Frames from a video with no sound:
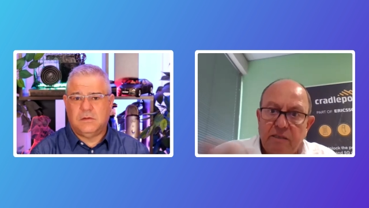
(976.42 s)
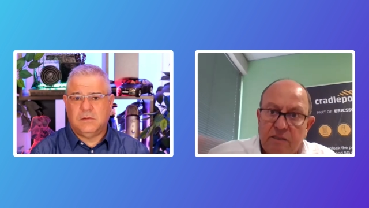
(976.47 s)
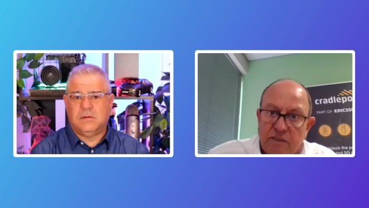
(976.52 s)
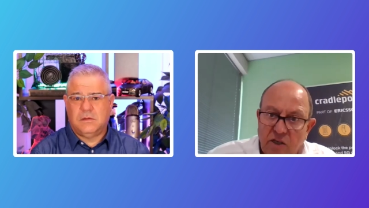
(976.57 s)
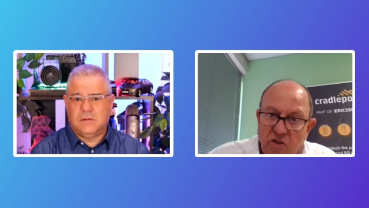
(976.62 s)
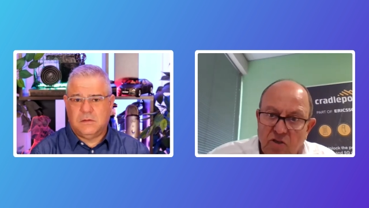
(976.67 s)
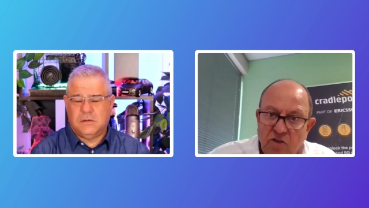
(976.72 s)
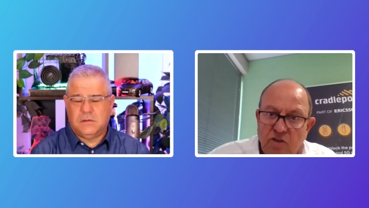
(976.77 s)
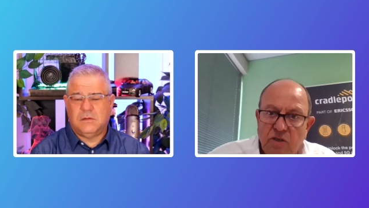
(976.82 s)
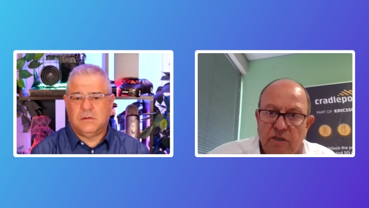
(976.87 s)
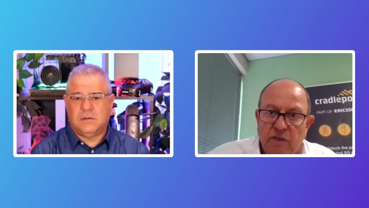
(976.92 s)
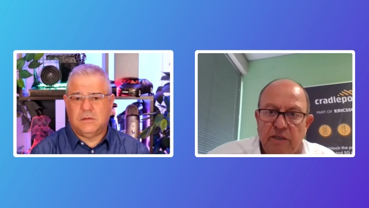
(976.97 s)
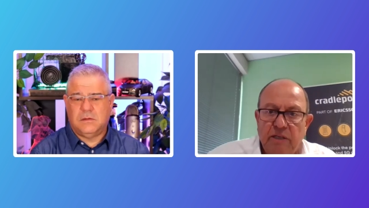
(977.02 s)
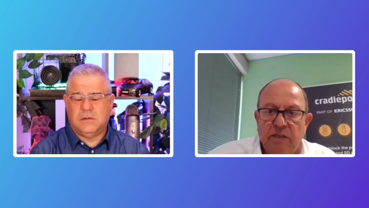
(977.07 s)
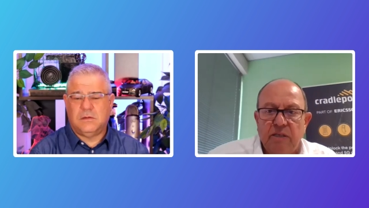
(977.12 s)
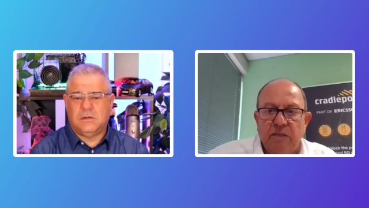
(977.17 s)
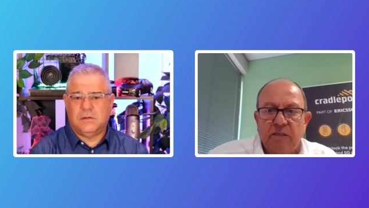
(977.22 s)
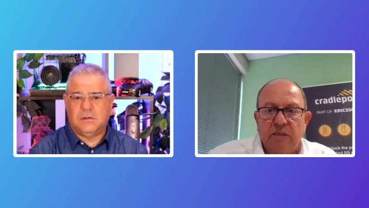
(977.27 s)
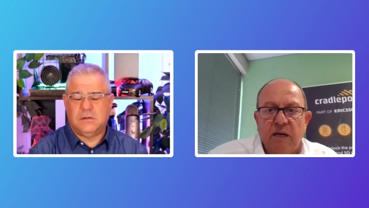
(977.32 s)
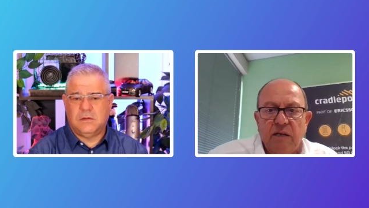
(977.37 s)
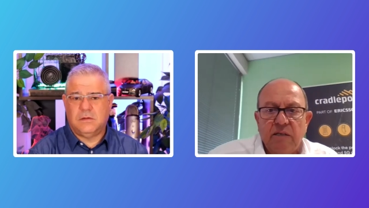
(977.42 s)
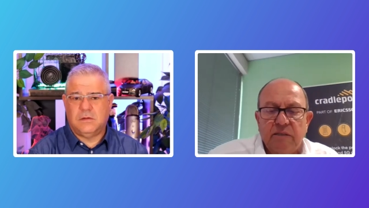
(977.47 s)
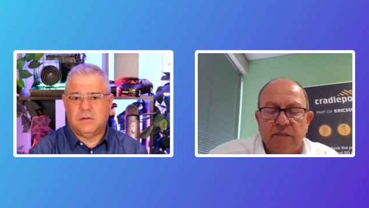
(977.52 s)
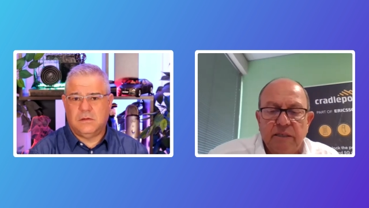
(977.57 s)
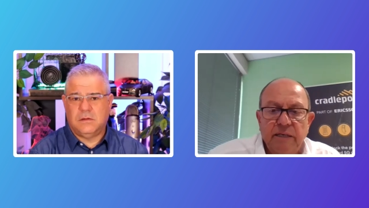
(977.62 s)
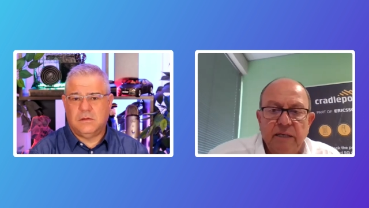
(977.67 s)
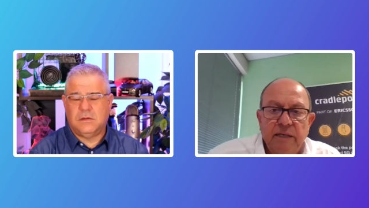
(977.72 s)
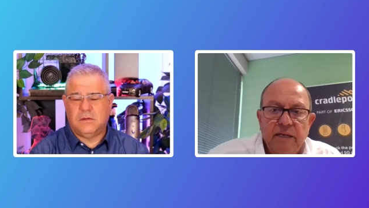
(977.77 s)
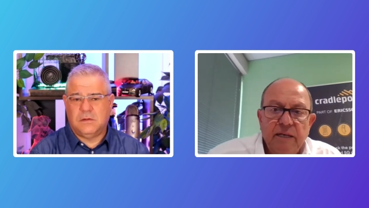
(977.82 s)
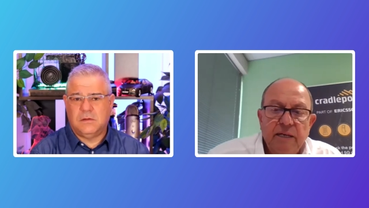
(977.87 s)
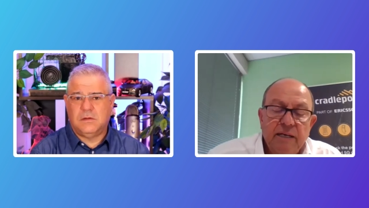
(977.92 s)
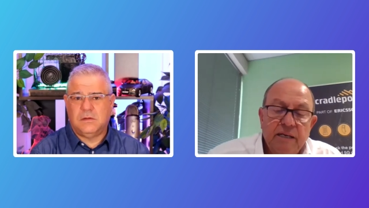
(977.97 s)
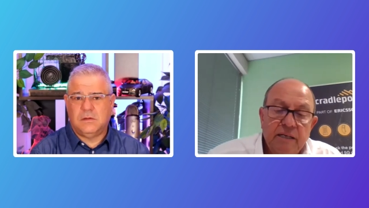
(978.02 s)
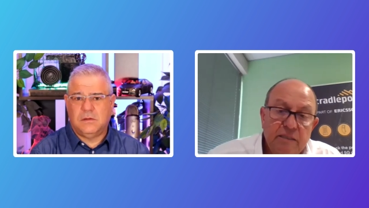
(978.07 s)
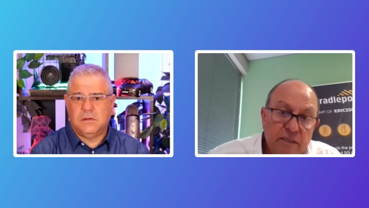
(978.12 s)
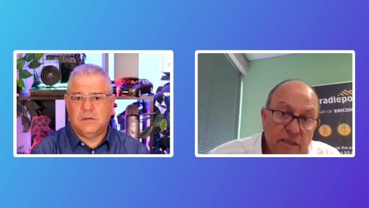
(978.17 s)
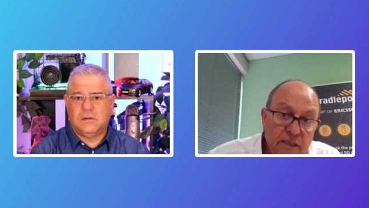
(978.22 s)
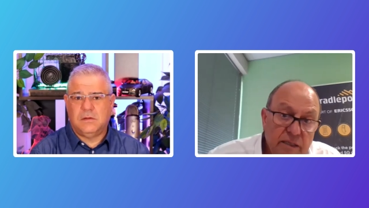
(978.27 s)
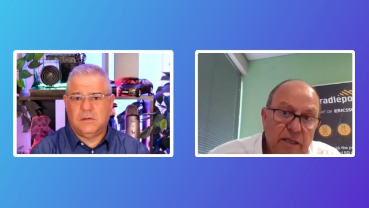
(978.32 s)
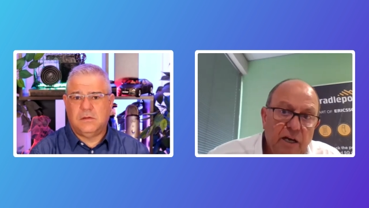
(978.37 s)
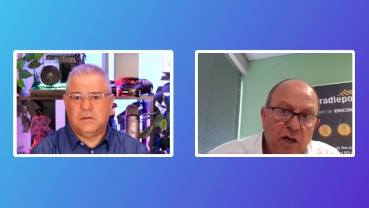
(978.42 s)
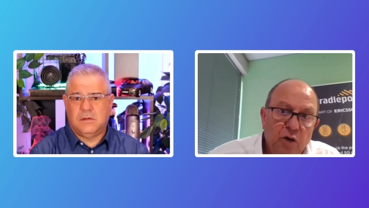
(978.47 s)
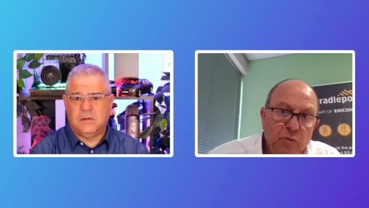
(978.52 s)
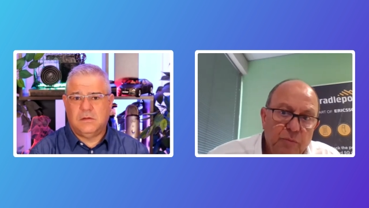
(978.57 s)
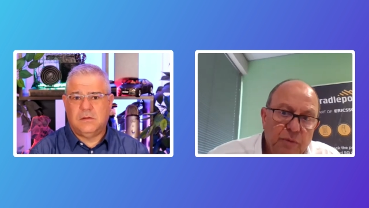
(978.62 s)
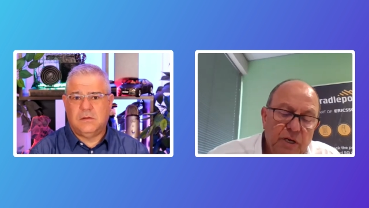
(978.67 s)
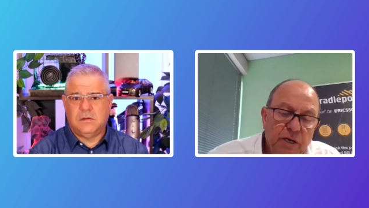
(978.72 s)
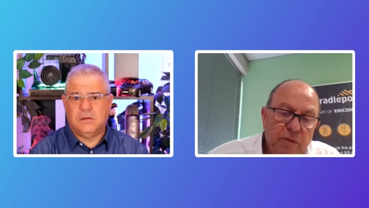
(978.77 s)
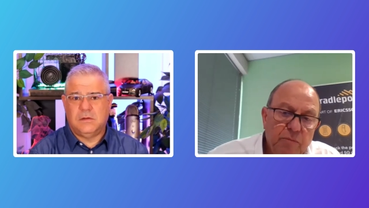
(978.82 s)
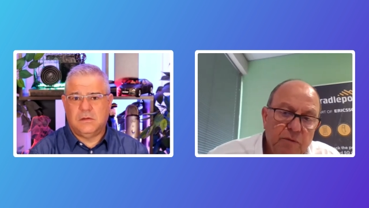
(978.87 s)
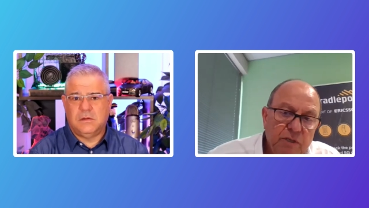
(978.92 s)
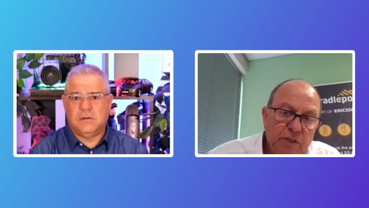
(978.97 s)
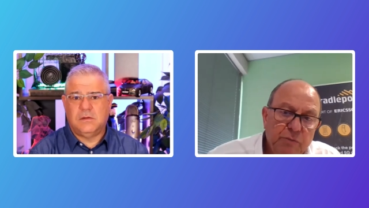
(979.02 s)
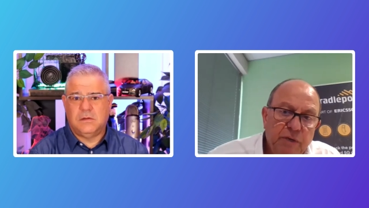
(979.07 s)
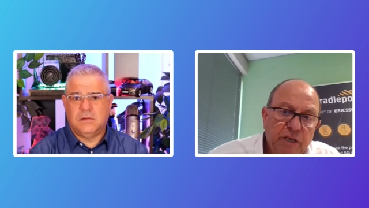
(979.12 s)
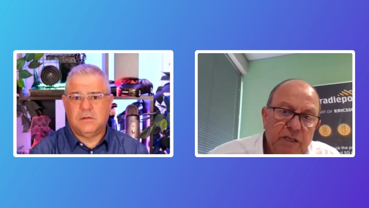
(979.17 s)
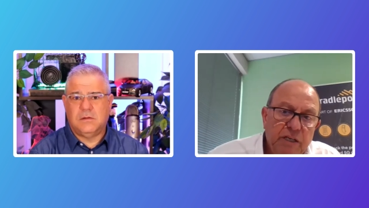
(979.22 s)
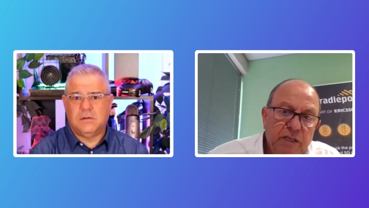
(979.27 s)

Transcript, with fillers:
Speaker 1: and socially in this country is that they open up the